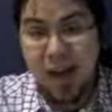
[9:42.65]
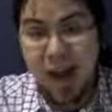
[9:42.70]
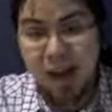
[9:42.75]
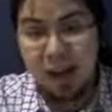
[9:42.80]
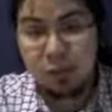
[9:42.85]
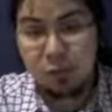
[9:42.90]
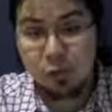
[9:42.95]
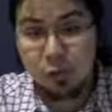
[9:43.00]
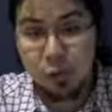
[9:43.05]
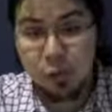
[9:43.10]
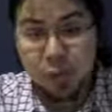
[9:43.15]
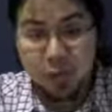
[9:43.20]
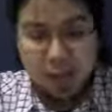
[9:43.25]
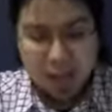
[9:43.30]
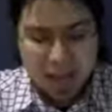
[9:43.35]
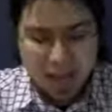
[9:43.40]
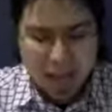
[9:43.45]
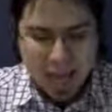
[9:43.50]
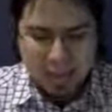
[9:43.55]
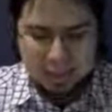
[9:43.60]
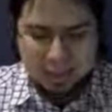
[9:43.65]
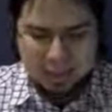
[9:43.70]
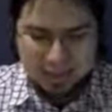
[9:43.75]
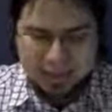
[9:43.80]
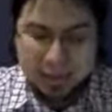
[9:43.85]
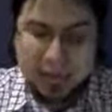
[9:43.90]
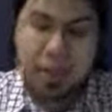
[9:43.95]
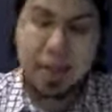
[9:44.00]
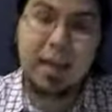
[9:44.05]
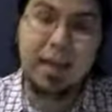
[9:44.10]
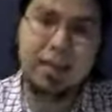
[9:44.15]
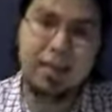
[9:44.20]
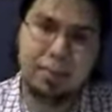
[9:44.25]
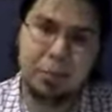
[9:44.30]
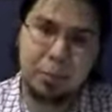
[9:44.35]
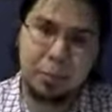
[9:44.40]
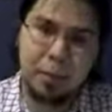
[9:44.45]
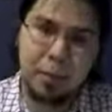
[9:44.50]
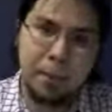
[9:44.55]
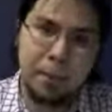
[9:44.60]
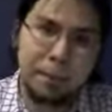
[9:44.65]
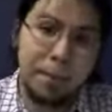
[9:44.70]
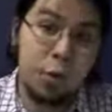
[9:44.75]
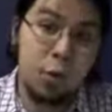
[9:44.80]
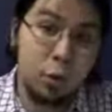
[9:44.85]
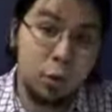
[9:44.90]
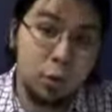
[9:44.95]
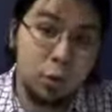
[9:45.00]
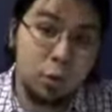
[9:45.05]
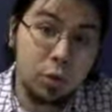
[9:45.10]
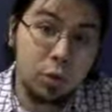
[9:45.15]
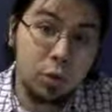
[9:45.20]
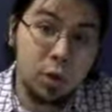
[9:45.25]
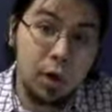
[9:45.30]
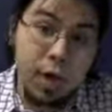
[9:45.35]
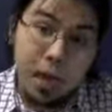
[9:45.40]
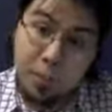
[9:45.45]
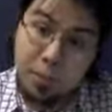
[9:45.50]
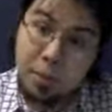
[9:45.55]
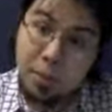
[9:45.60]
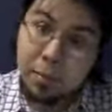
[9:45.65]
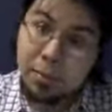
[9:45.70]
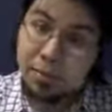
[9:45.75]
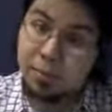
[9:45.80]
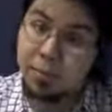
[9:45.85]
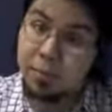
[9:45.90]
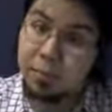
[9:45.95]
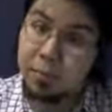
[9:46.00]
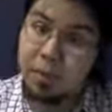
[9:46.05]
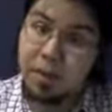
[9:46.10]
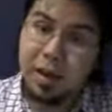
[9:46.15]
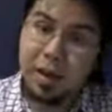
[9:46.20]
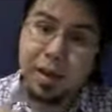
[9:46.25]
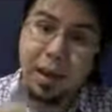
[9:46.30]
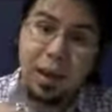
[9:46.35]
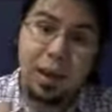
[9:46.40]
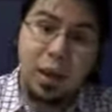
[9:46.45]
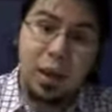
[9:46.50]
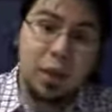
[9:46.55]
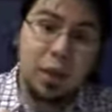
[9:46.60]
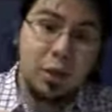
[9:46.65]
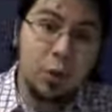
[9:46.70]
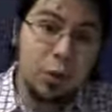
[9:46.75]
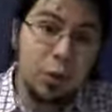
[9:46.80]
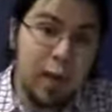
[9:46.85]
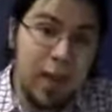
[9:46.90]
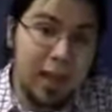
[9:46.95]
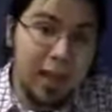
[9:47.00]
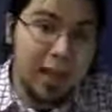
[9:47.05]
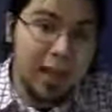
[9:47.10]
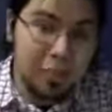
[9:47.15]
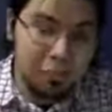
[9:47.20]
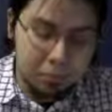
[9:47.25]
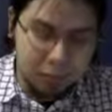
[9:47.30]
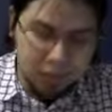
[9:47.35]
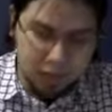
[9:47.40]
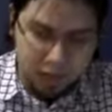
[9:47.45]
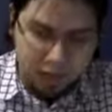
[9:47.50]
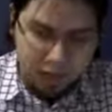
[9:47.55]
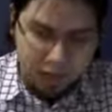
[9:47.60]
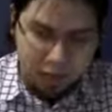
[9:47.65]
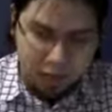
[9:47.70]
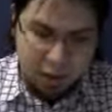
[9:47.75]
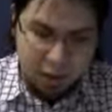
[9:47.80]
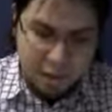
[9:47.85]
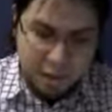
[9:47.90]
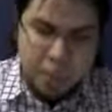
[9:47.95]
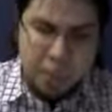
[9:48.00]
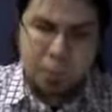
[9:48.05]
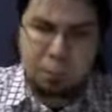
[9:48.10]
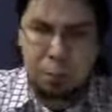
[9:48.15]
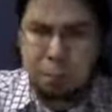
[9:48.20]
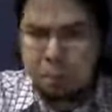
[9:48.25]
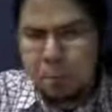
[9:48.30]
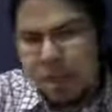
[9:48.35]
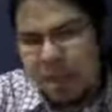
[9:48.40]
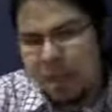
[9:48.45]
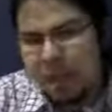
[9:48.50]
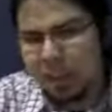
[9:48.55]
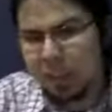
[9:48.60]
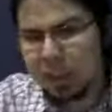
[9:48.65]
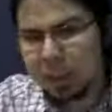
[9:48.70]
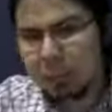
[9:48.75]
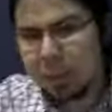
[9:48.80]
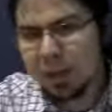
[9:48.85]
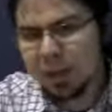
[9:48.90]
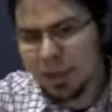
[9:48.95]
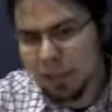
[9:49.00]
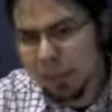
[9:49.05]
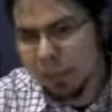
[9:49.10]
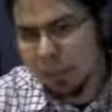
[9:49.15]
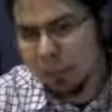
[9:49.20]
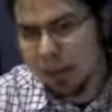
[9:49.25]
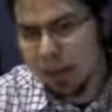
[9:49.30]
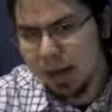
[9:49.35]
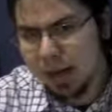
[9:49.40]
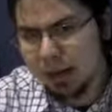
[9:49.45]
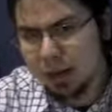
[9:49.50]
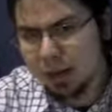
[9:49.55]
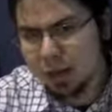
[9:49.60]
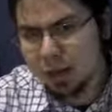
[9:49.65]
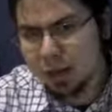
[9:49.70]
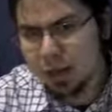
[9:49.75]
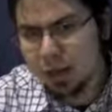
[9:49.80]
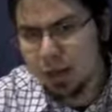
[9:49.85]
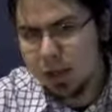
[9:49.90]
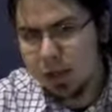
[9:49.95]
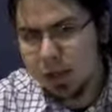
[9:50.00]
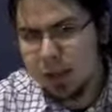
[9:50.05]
I, for one, am excited to play both. And maybe someday, you and I can play together and build mighty space empires.